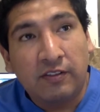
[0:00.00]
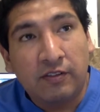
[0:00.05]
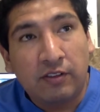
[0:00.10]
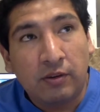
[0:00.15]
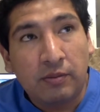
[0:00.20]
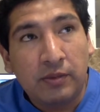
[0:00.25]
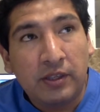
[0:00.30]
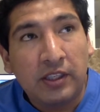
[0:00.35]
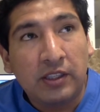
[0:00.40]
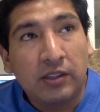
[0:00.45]
for
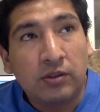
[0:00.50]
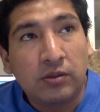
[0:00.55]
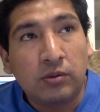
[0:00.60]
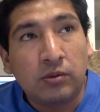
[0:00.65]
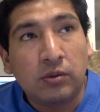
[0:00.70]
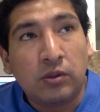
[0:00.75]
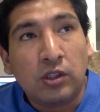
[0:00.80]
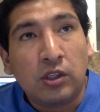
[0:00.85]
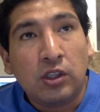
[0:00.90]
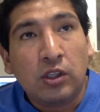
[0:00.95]
me
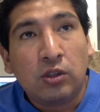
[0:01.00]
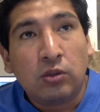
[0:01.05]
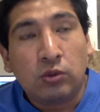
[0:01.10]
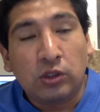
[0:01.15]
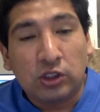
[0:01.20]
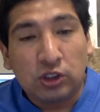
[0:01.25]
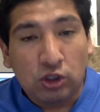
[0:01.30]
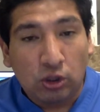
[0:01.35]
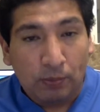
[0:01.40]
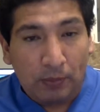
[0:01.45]
to
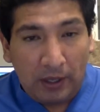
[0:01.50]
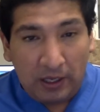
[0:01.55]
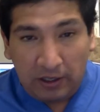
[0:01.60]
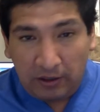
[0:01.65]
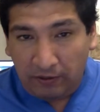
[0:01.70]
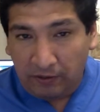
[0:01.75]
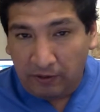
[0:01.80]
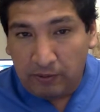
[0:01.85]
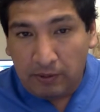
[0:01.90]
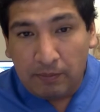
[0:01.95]
stop
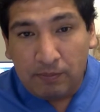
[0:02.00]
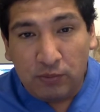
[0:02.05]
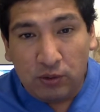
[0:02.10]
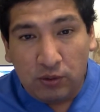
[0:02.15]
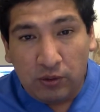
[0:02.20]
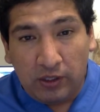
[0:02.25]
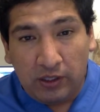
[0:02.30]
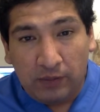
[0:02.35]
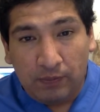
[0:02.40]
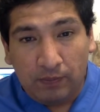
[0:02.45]
everything I'm
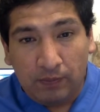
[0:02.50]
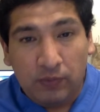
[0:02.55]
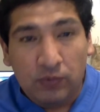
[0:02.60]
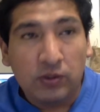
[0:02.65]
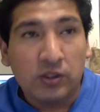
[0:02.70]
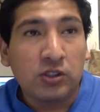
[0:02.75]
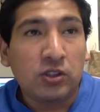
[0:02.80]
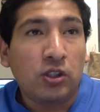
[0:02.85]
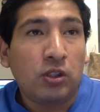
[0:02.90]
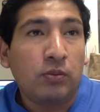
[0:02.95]
doing, to
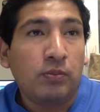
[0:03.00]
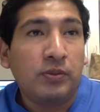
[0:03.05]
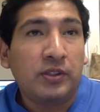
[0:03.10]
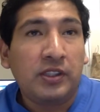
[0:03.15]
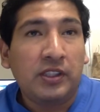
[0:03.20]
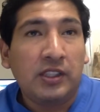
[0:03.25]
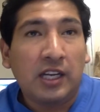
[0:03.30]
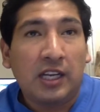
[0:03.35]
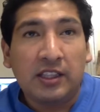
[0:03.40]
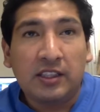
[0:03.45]
stop
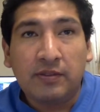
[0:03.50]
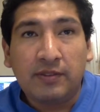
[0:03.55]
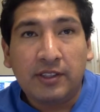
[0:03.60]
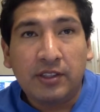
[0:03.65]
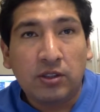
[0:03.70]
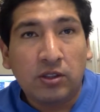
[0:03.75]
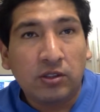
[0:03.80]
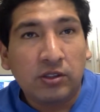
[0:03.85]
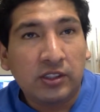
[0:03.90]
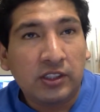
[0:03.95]
the
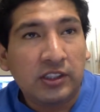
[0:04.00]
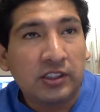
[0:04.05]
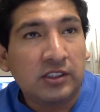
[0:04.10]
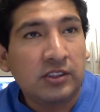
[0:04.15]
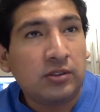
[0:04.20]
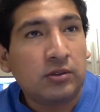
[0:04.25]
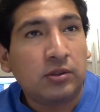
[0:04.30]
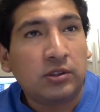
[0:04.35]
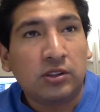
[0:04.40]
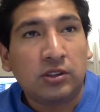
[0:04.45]
antibiotics,
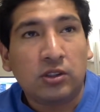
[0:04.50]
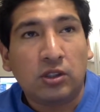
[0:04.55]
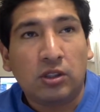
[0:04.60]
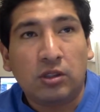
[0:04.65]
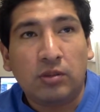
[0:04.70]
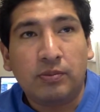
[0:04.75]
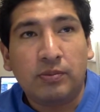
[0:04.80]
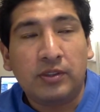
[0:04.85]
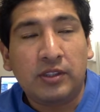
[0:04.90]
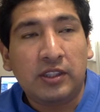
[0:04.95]
to
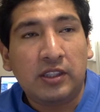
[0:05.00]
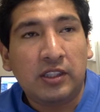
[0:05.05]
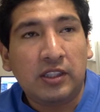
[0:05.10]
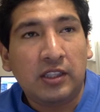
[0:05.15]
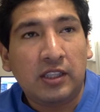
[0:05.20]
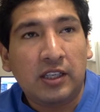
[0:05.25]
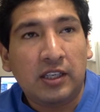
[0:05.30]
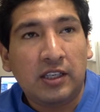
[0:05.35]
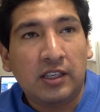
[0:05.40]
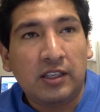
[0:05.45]
stop the
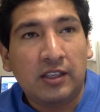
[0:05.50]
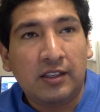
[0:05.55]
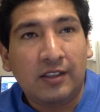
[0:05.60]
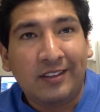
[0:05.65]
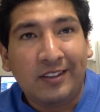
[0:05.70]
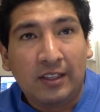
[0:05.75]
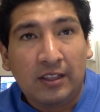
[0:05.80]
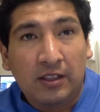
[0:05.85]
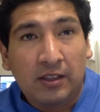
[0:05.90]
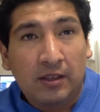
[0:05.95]

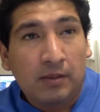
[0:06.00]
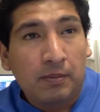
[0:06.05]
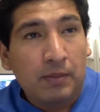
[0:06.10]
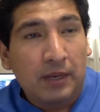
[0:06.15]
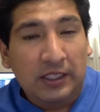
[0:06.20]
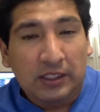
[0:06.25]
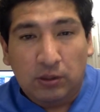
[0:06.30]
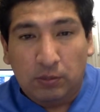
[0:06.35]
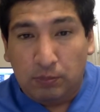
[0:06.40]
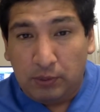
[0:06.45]

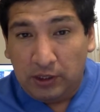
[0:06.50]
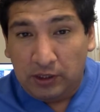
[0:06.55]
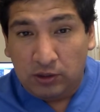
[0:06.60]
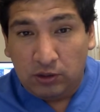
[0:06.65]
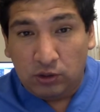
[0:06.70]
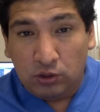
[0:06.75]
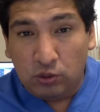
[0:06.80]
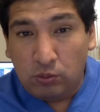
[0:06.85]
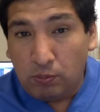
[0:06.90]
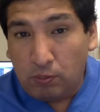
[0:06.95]

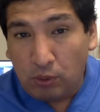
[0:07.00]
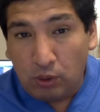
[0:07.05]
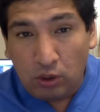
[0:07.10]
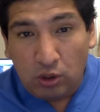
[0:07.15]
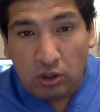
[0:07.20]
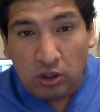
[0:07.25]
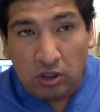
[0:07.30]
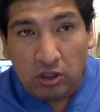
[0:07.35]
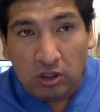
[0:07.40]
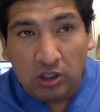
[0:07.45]
vasopressor
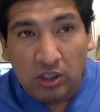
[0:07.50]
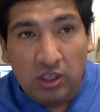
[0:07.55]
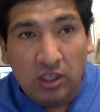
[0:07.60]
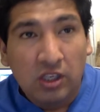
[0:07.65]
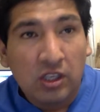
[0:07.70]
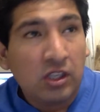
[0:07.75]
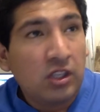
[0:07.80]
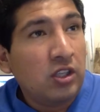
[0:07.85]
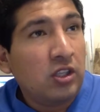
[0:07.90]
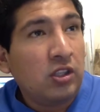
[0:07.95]
support,
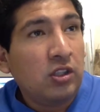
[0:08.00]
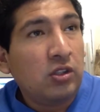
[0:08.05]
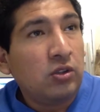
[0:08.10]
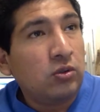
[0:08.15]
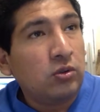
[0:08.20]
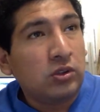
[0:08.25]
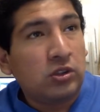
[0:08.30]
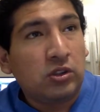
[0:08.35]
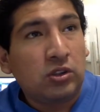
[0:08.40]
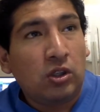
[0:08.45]

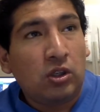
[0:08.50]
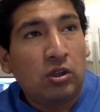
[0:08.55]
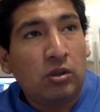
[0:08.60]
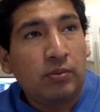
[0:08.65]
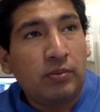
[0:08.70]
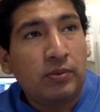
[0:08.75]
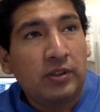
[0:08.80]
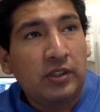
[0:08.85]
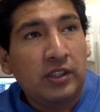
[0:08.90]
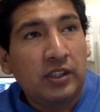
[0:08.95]
to
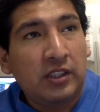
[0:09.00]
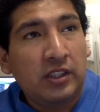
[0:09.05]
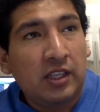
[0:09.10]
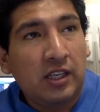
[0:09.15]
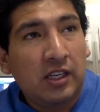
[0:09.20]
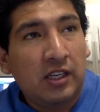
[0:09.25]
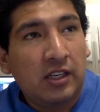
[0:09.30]
stop the